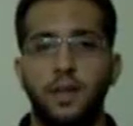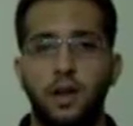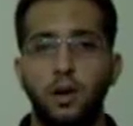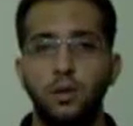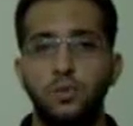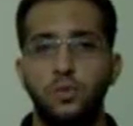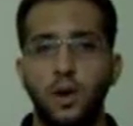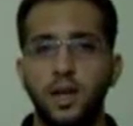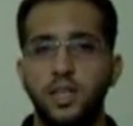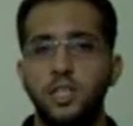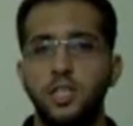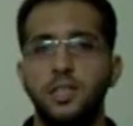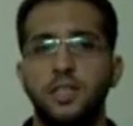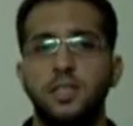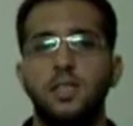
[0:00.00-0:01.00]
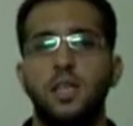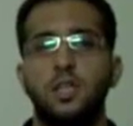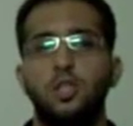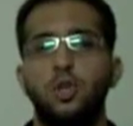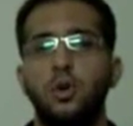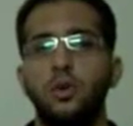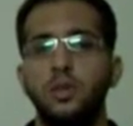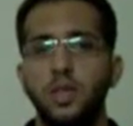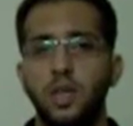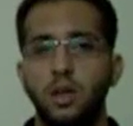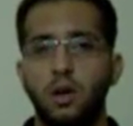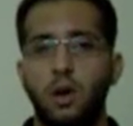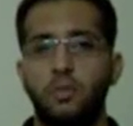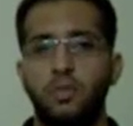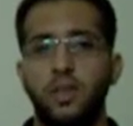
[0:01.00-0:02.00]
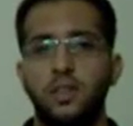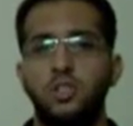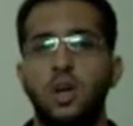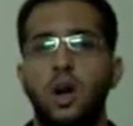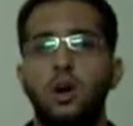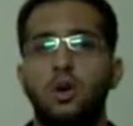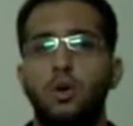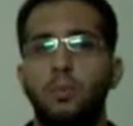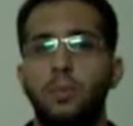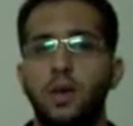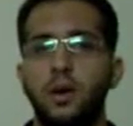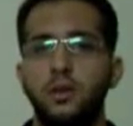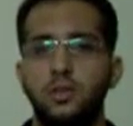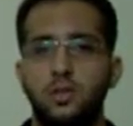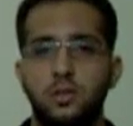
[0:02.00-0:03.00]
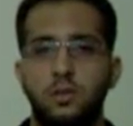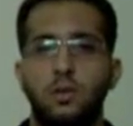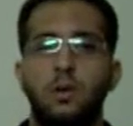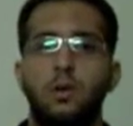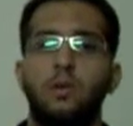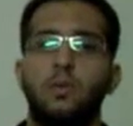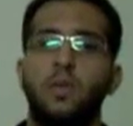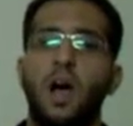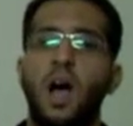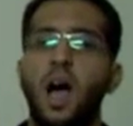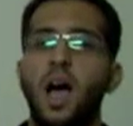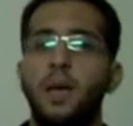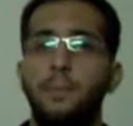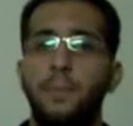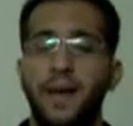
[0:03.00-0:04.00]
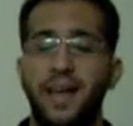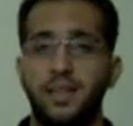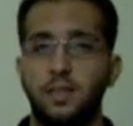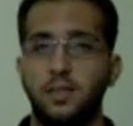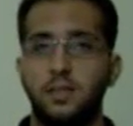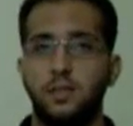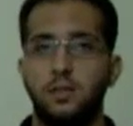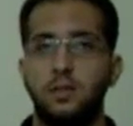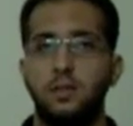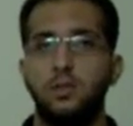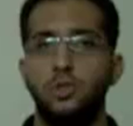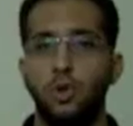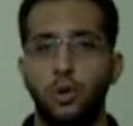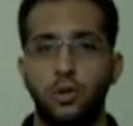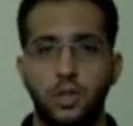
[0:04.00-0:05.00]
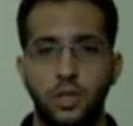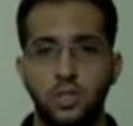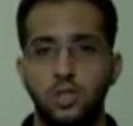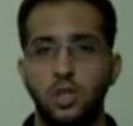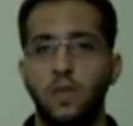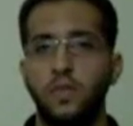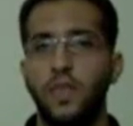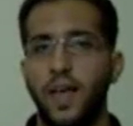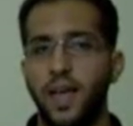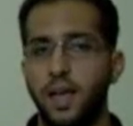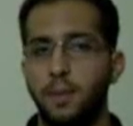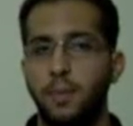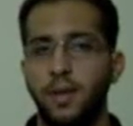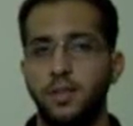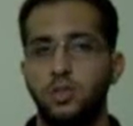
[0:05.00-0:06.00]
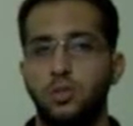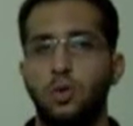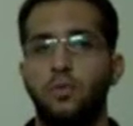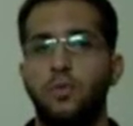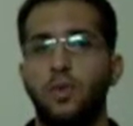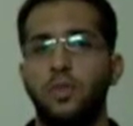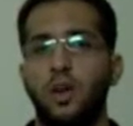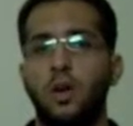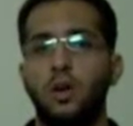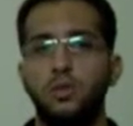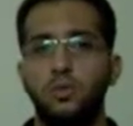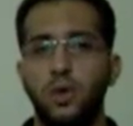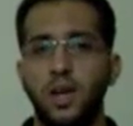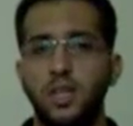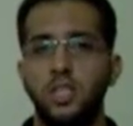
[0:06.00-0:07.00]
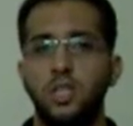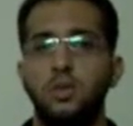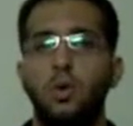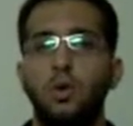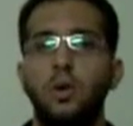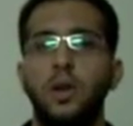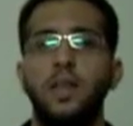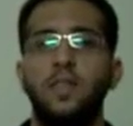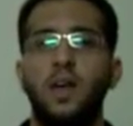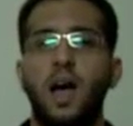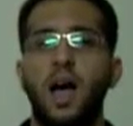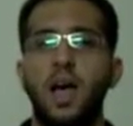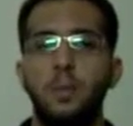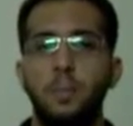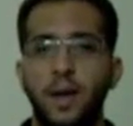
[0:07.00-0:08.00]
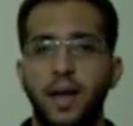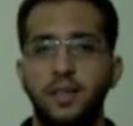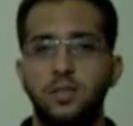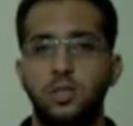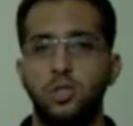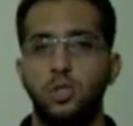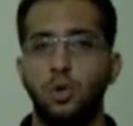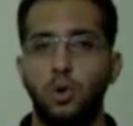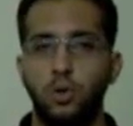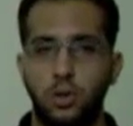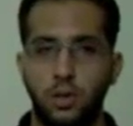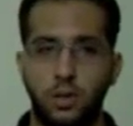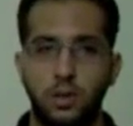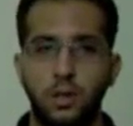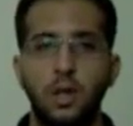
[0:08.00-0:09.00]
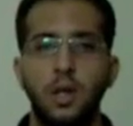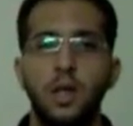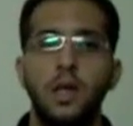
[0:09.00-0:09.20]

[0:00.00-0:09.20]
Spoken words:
The contraction is the shortening of the sarcomeres. The I band shortens, not the A band. So for the contraction, only the I bands shorten.